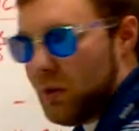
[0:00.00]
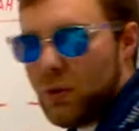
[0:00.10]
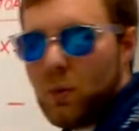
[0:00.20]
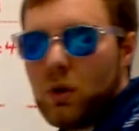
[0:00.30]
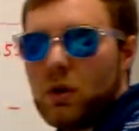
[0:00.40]
the
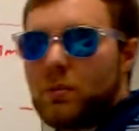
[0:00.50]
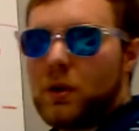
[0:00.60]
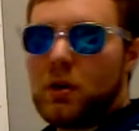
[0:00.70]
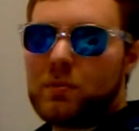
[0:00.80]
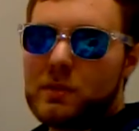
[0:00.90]
word
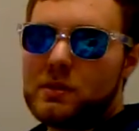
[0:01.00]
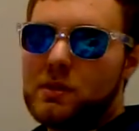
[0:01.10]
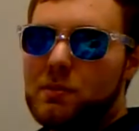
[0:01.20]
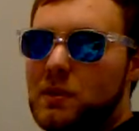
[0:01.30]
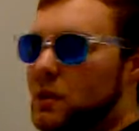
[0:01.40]
problem to
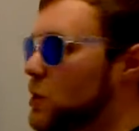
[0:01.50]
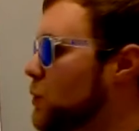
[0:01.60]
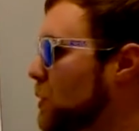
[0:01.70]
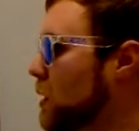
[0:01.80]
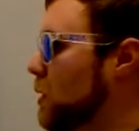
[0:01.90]
something you
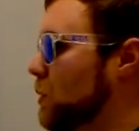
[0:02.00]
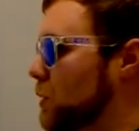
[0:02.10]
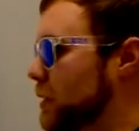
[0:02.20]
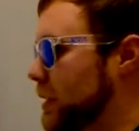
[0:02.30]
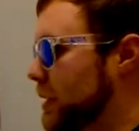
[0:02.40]
know,
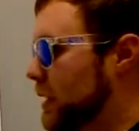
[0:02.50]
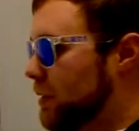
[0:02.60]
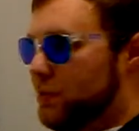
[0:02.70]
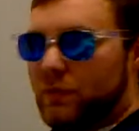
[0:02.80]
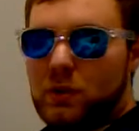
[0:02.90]
and that
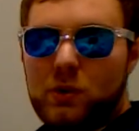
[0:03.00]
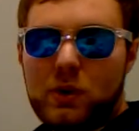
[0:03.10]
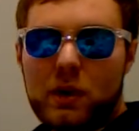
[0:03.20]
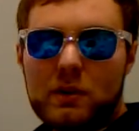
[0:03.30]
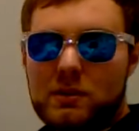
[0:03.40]
for you
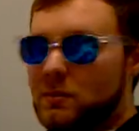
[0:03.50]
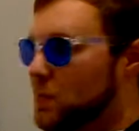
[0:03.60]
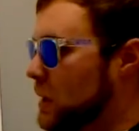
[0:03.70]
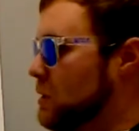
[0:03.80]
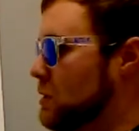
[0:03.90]
guys is
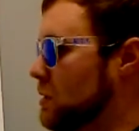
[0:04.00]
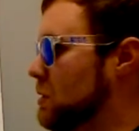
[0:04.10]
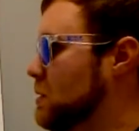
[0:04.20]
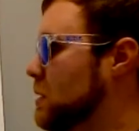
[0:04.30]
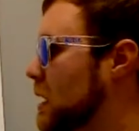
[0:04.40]

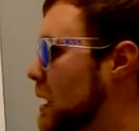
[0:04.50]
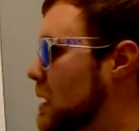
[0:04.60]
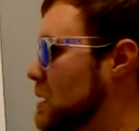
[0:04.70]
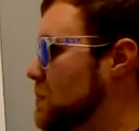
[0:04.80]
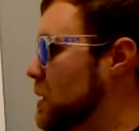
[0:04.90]
pictures,
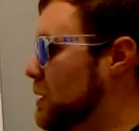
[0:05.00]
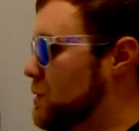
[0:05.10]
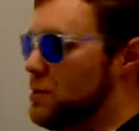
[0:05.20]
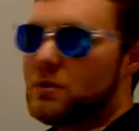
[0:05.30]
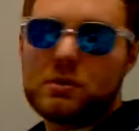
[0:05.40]
nice
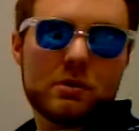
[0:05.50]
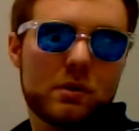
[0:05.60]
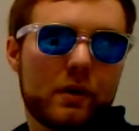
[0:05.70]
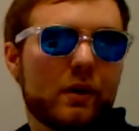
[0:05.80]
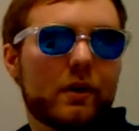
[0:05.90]
pictures.
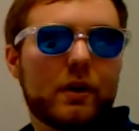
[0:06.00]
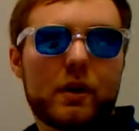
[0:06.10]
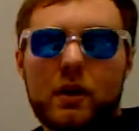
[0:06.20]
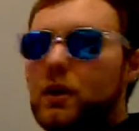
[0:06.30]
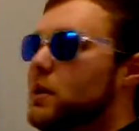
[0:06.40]

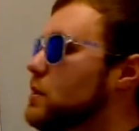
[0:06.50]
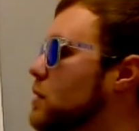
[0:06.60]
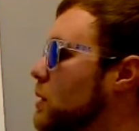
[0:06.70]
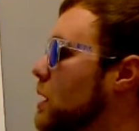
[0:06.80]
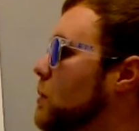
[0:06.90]
So
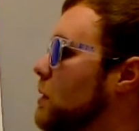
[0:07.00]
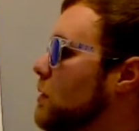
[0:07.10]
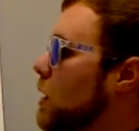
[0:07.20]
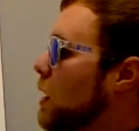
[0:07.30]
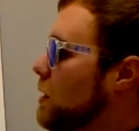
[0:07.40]
again, we've
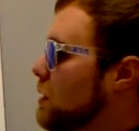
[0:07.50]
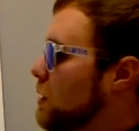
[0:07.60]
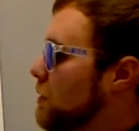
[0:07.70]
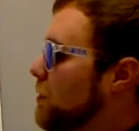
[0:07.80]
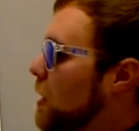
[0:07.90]
got
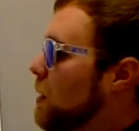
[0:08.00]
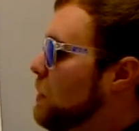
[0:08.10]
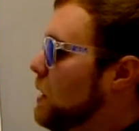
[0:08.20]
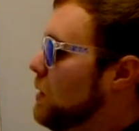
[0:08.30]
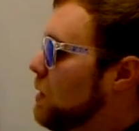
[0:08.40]
the 5
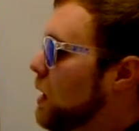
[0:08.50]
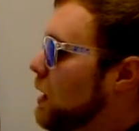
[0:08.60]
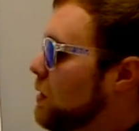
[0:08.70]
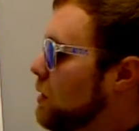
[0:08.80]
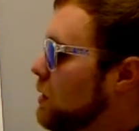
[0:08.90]
meter
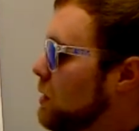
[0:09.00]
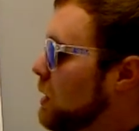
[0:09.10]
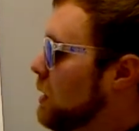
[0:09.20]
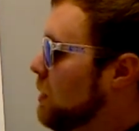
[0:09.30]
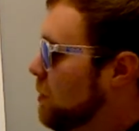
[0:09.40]
ladder
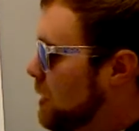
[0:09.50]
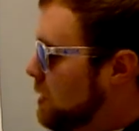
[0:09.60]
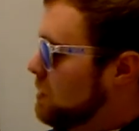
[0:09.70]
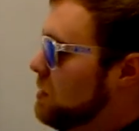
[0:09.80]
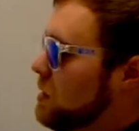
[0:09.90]
leaned up
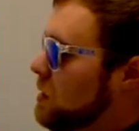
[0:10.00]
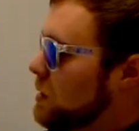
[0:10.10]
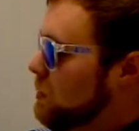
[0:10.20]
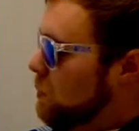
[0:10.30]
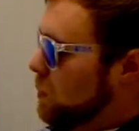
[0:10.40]
against
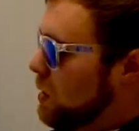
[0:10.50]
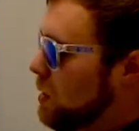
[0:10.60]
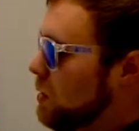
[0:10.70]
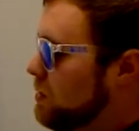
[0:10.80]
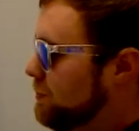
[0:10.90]
this
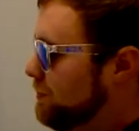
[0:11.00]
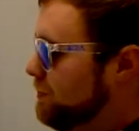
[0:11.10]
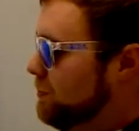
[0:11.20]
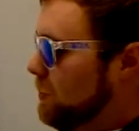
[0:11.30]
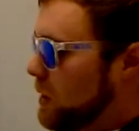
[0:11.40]
wall,
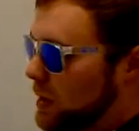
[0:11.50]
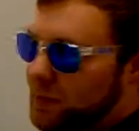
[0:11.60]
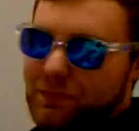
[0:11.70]
okay?